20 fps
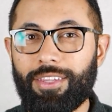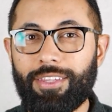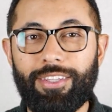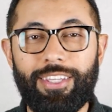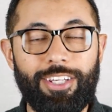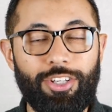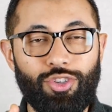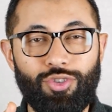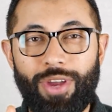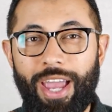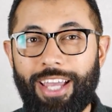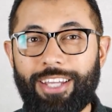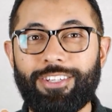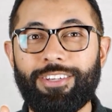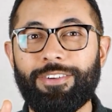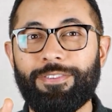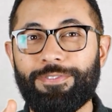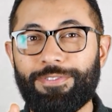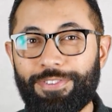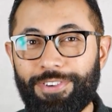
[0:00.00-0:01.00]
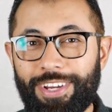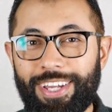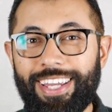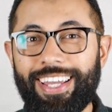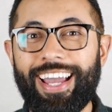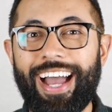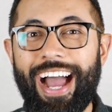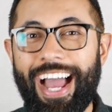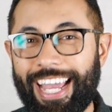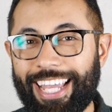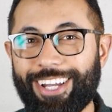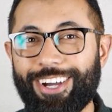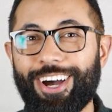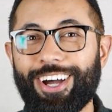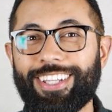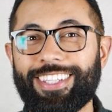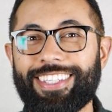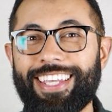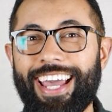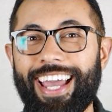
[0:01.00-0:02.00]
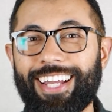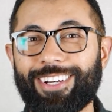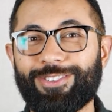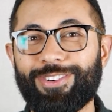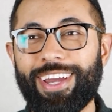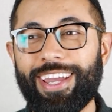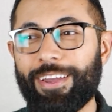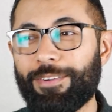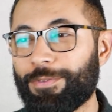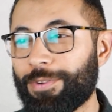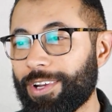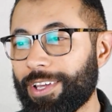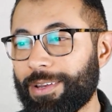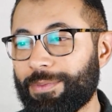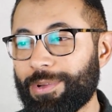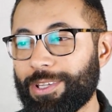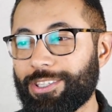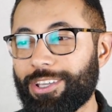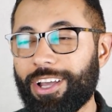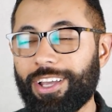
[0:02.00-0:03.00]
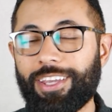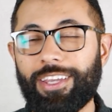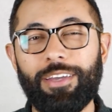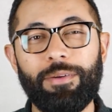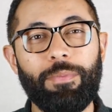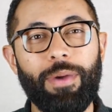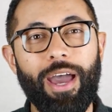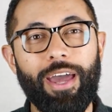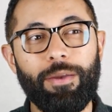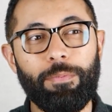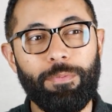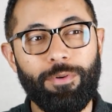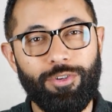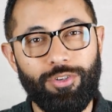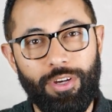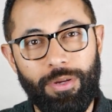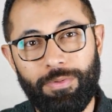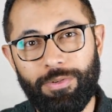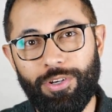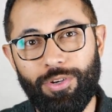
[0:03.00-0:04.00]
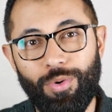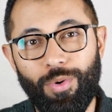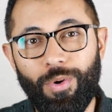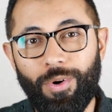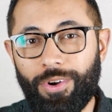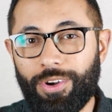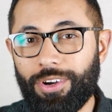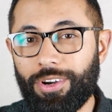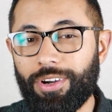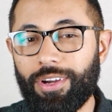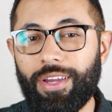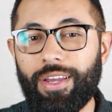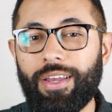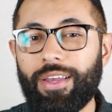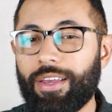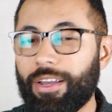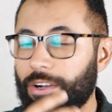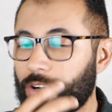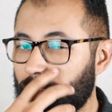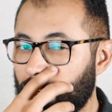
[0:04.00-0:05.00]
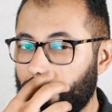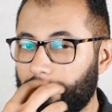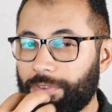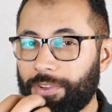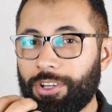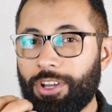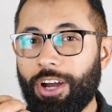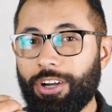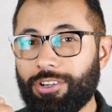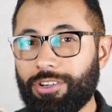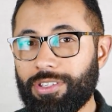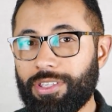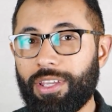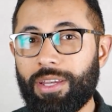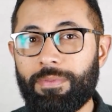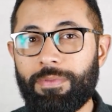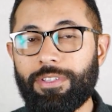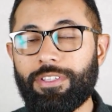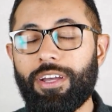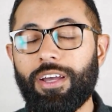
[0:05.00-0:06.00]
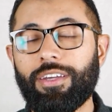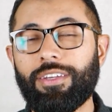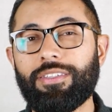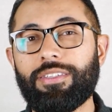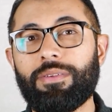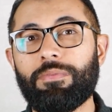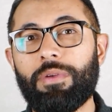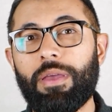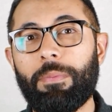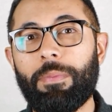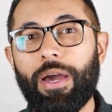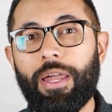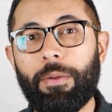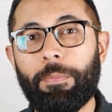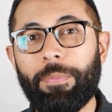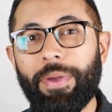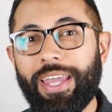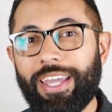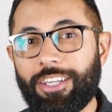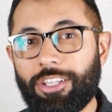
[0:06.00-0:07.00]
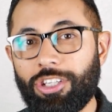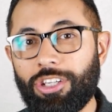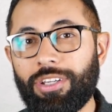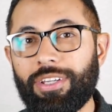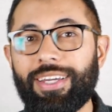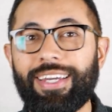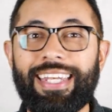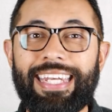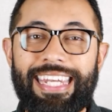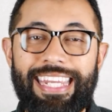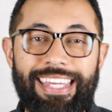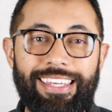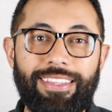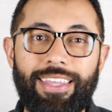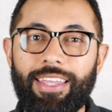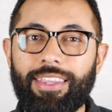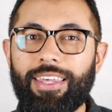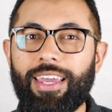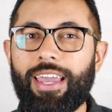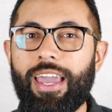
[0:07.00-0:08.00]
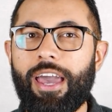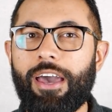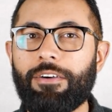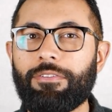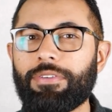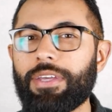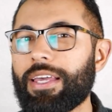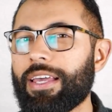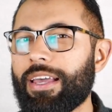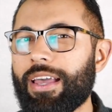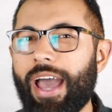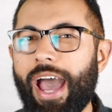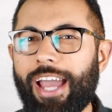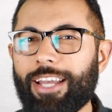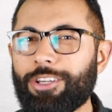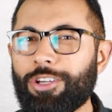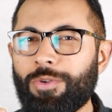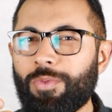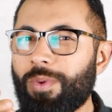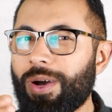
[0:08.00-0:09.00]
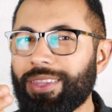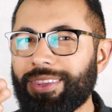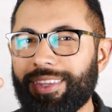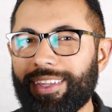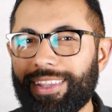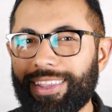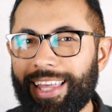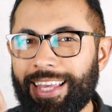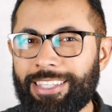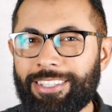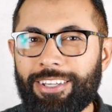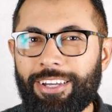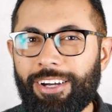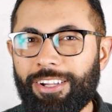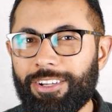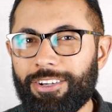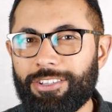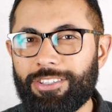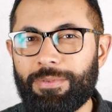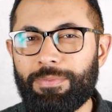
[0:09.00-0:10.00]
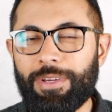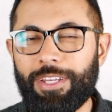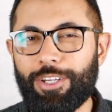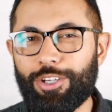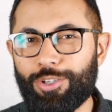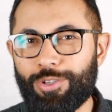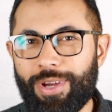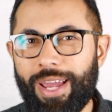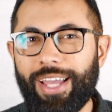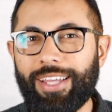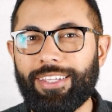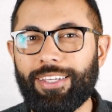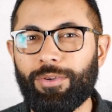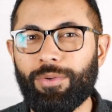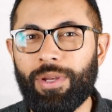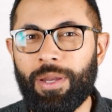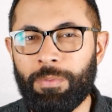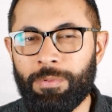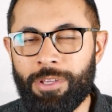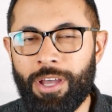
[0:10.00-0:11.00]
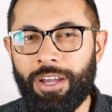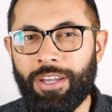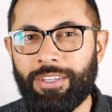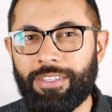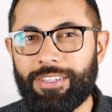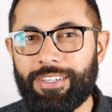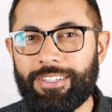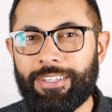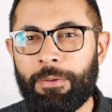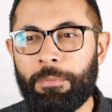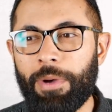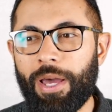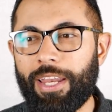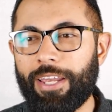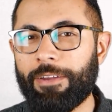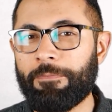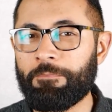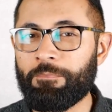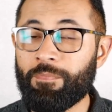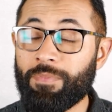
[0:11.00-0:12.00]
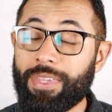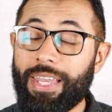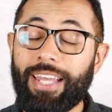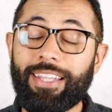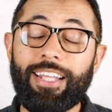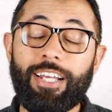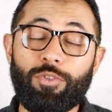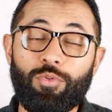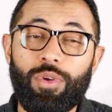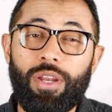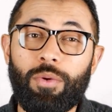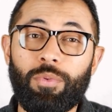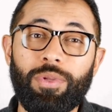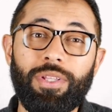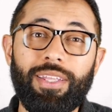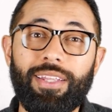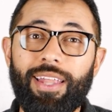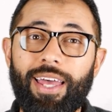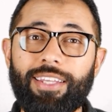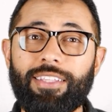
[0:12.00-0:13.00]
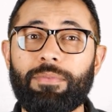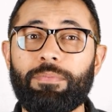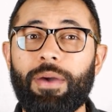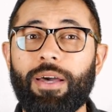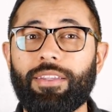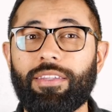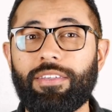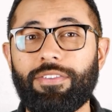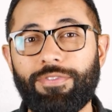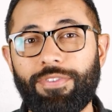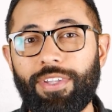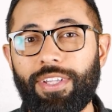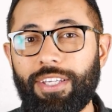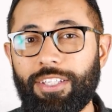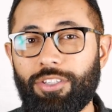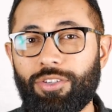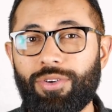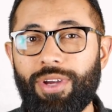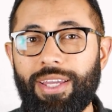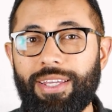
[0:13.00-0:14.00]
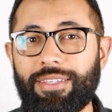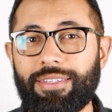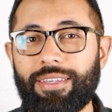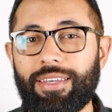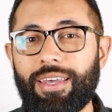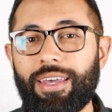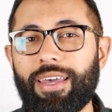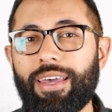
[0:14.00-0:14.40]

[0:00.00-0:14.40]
distraction-free eye contact, right? If we're going to be talking about a prescription order, or if a doctor is going to be talking to me about a patient, a need that they have, I don't want the lens color to be distracting when I'm talking to somebody. And that's what I really liked about these Felix Grays,